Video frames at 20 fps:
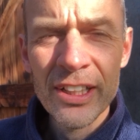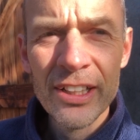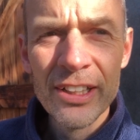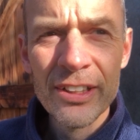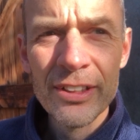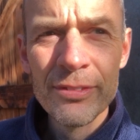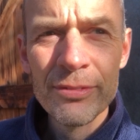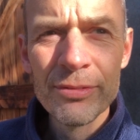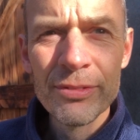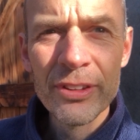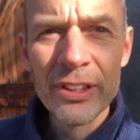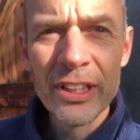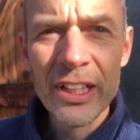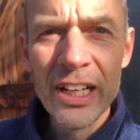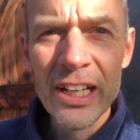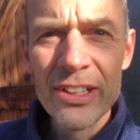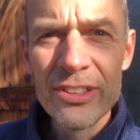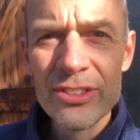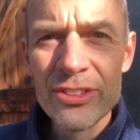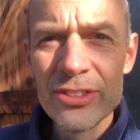for the
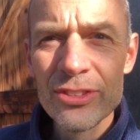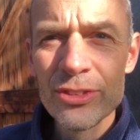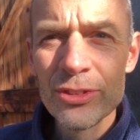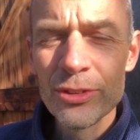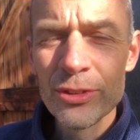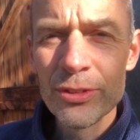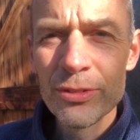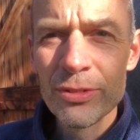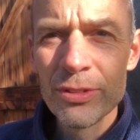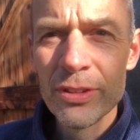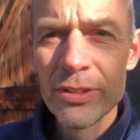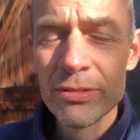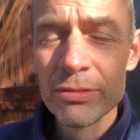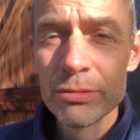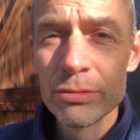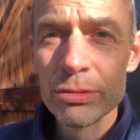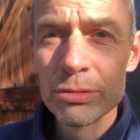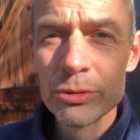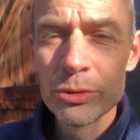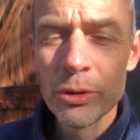last sort of
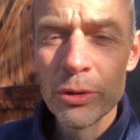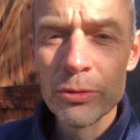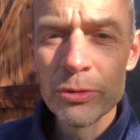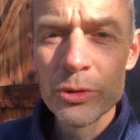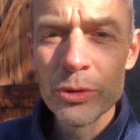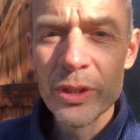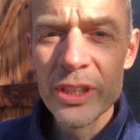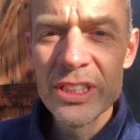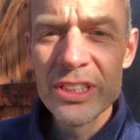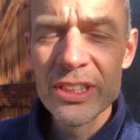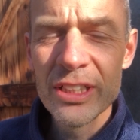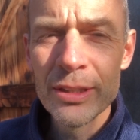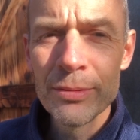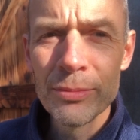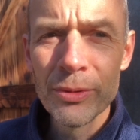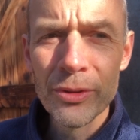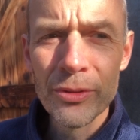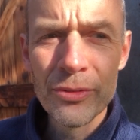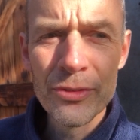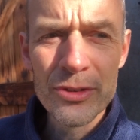12 to 18
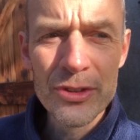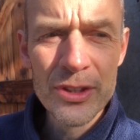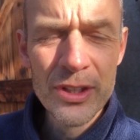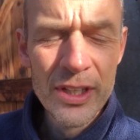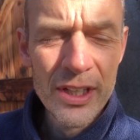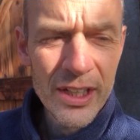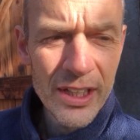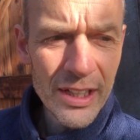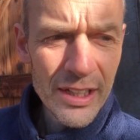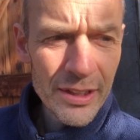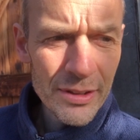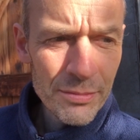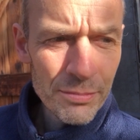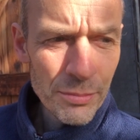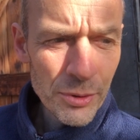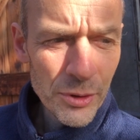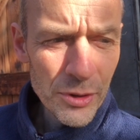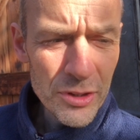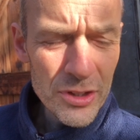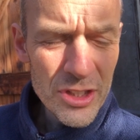months.
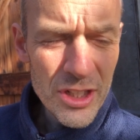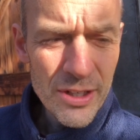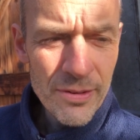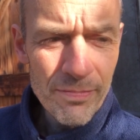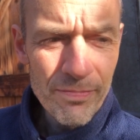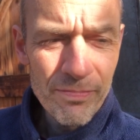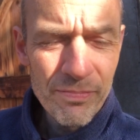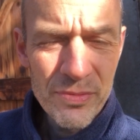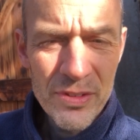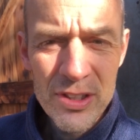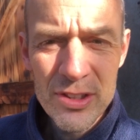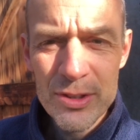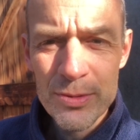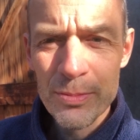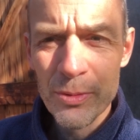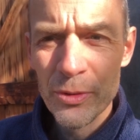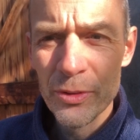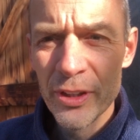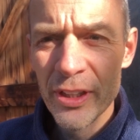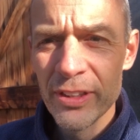But this
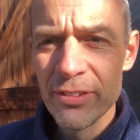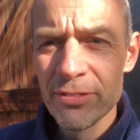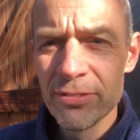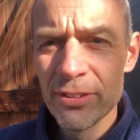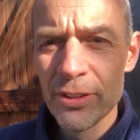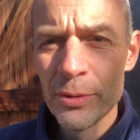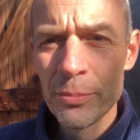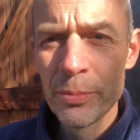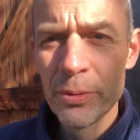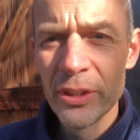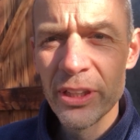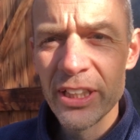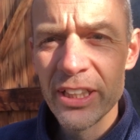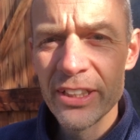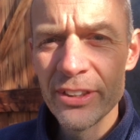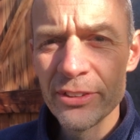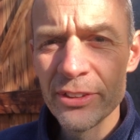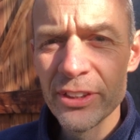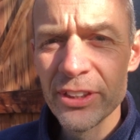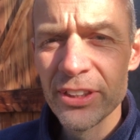morning feel pretty
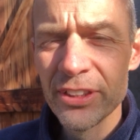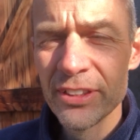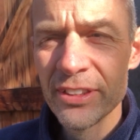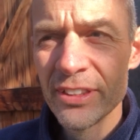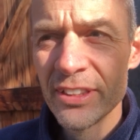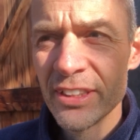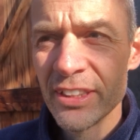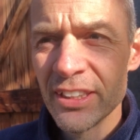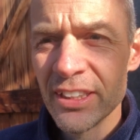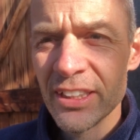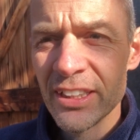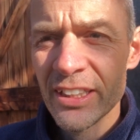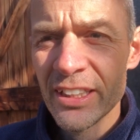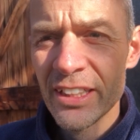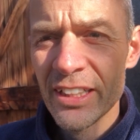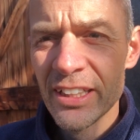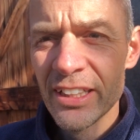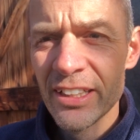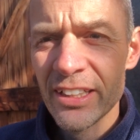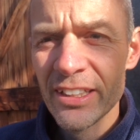good
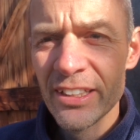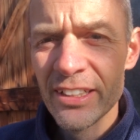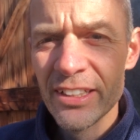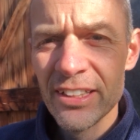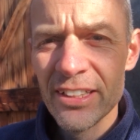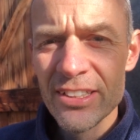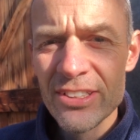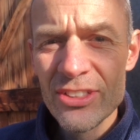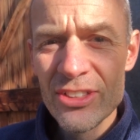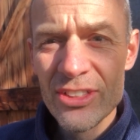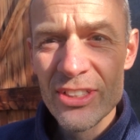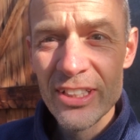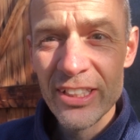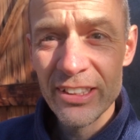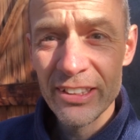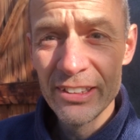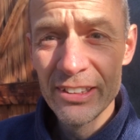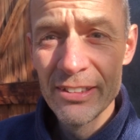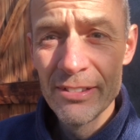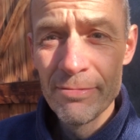
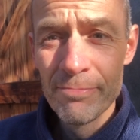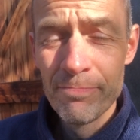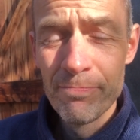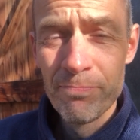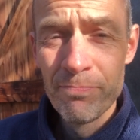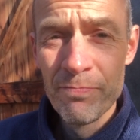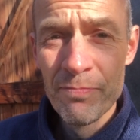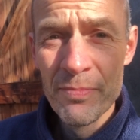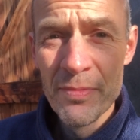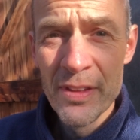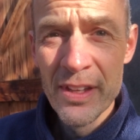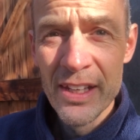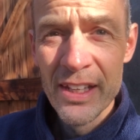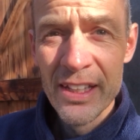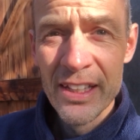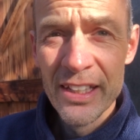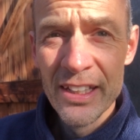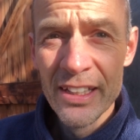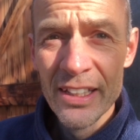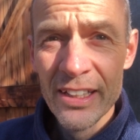still,
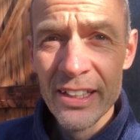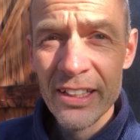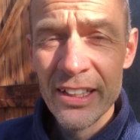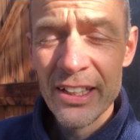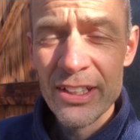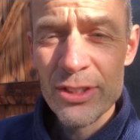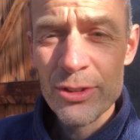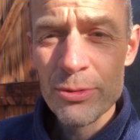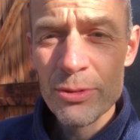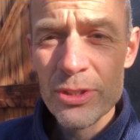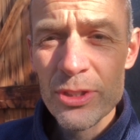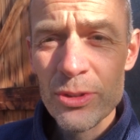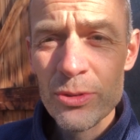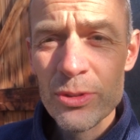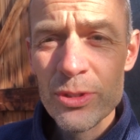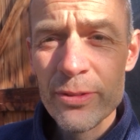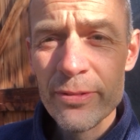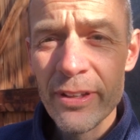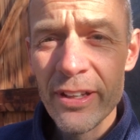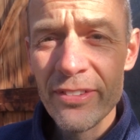as a
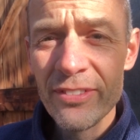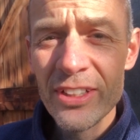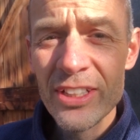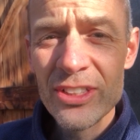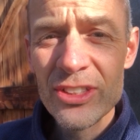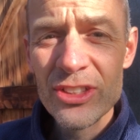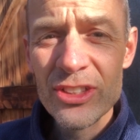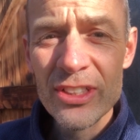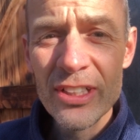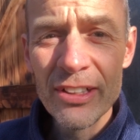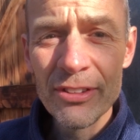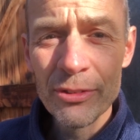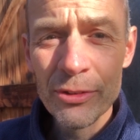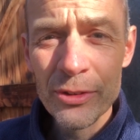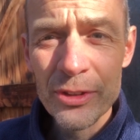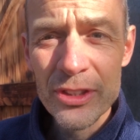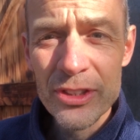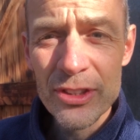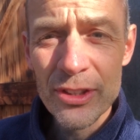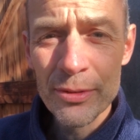result of having
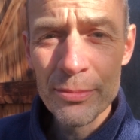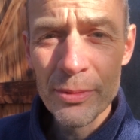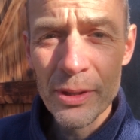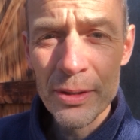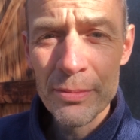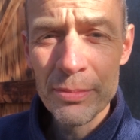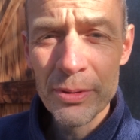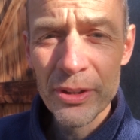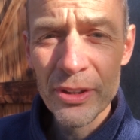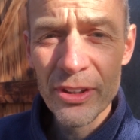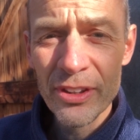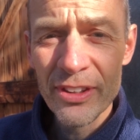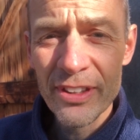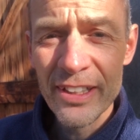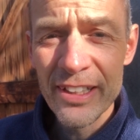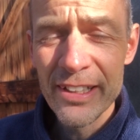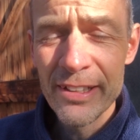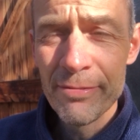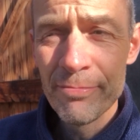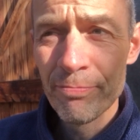steroids on my
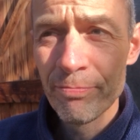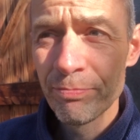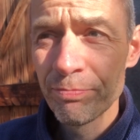birthday,